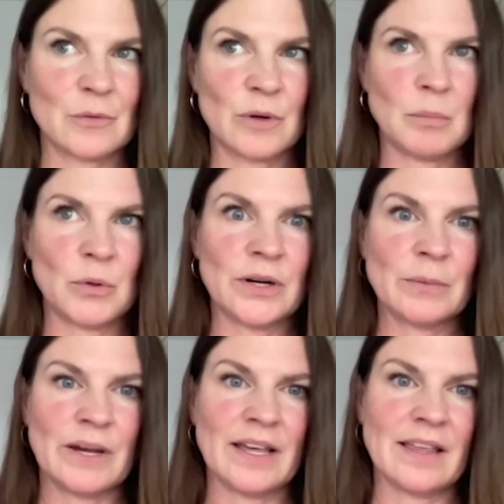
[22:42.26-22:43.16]
we're born
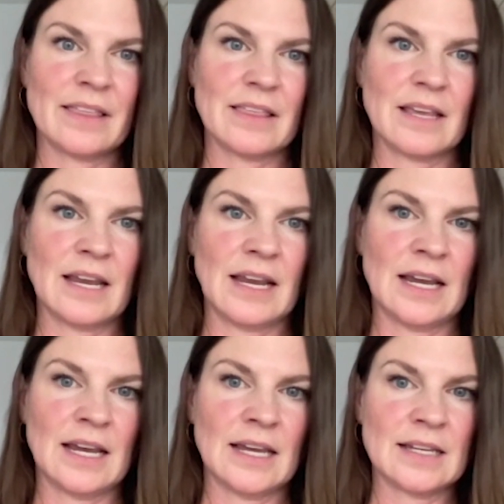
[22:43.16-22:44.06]
with
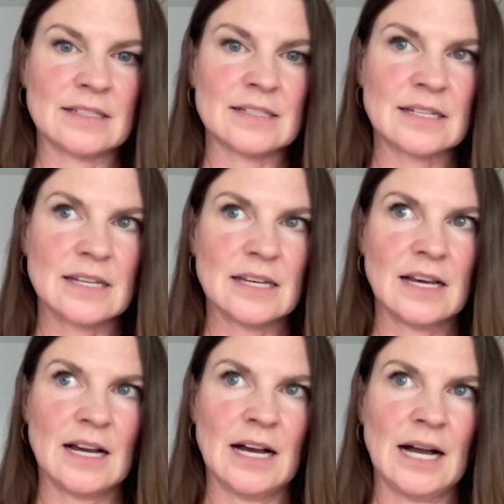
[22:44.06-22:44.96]
and
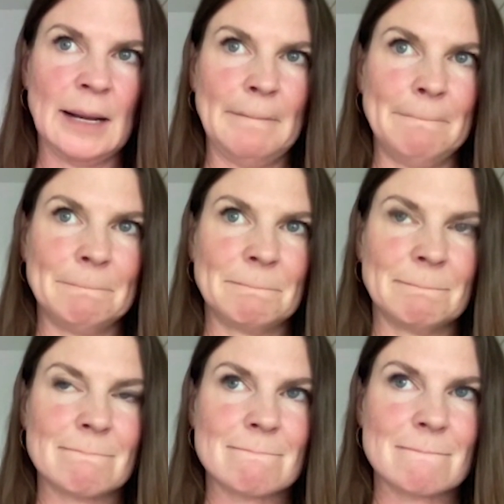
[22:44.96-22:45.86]
um
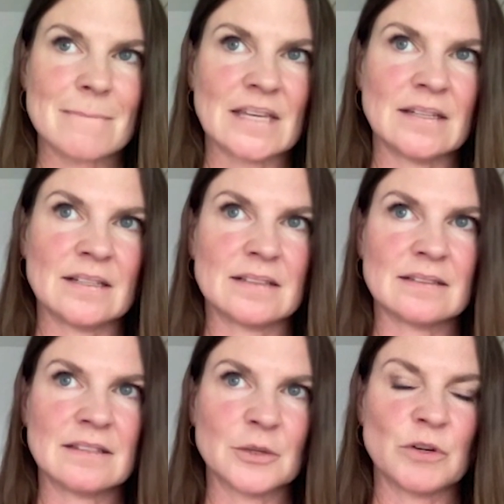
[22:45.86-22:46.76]
it
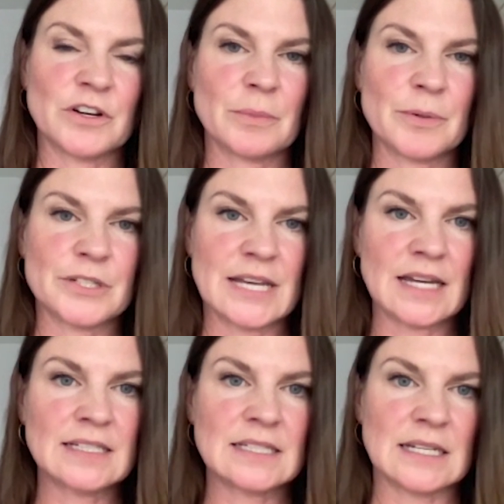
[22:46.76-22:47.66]
they're worth
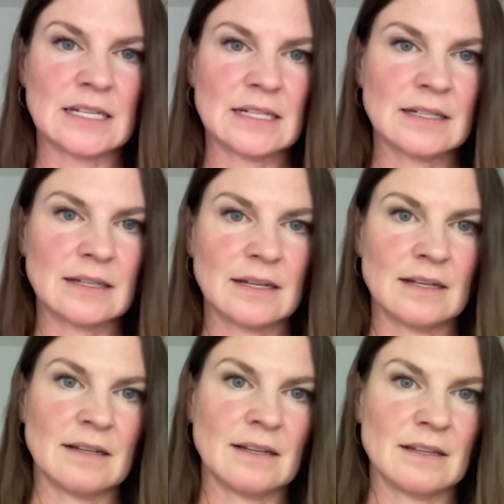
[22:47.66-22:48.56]
protecting
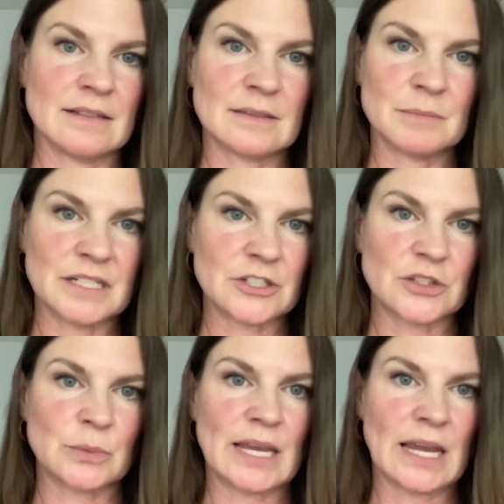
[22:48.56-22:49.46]
as much
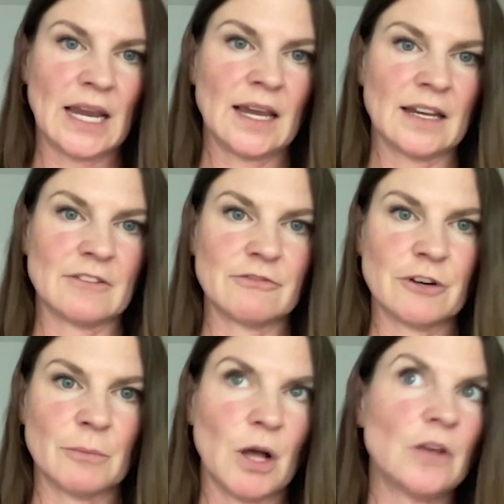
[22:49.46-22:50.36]
as we can
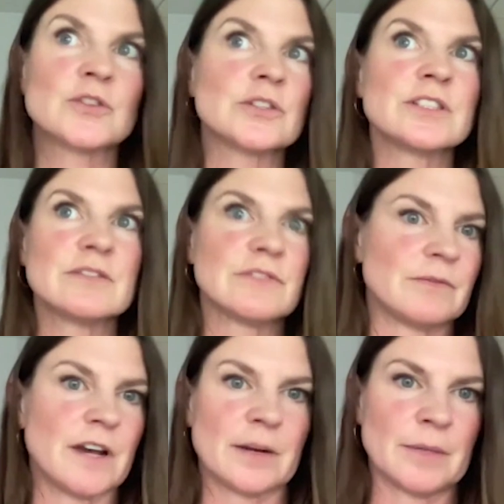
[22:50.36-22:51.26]
from all sorts of
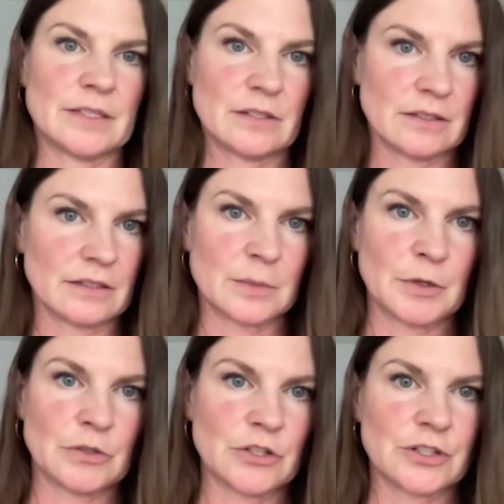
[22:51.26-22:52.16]
environmental
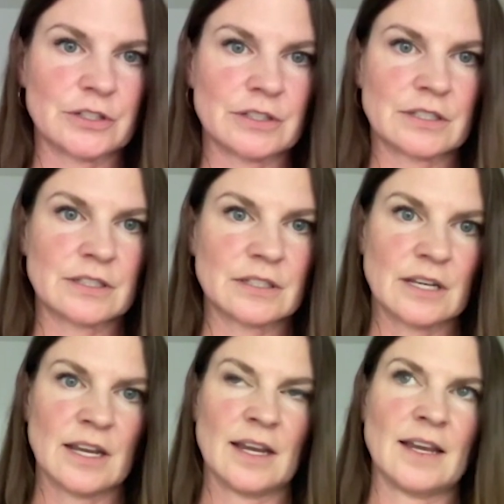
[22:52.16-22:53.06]
exposures
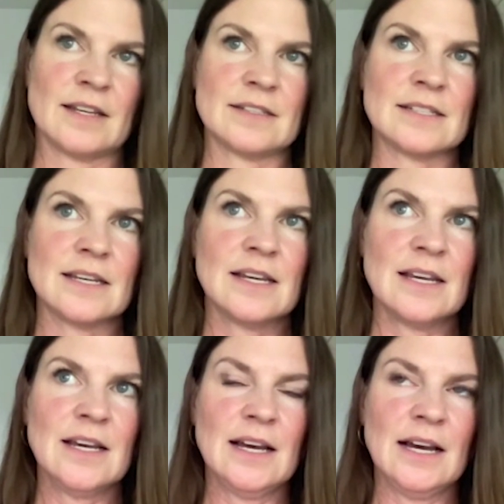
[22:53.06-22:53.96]
and
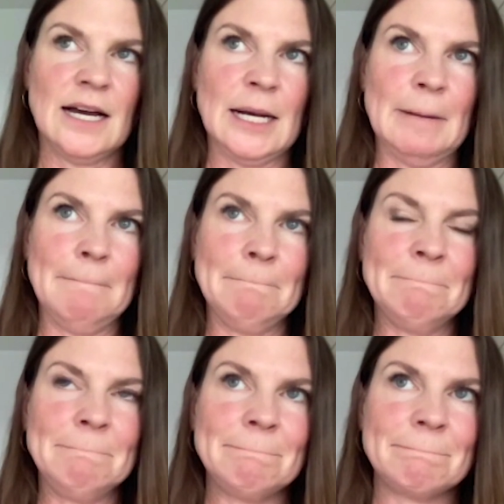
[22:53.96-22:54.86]
um
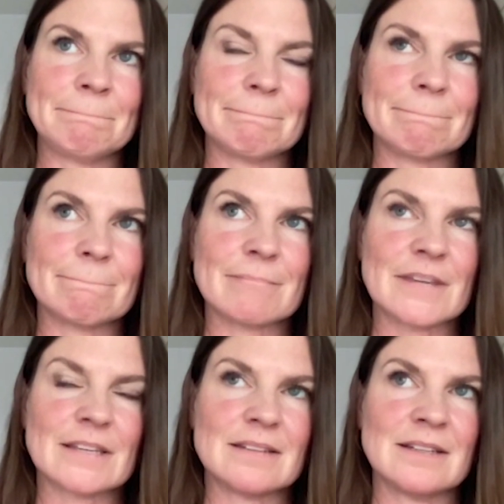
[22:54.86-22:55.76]

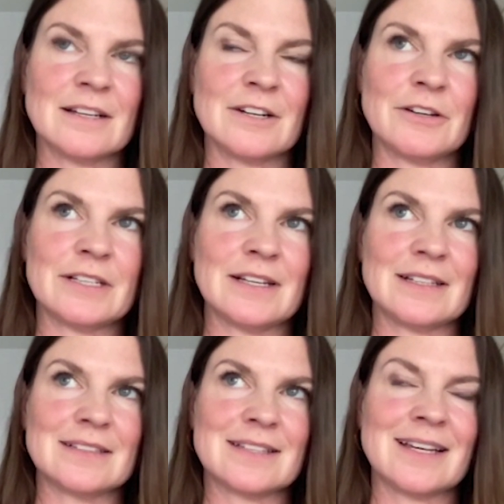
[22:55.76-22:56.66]
you know it, it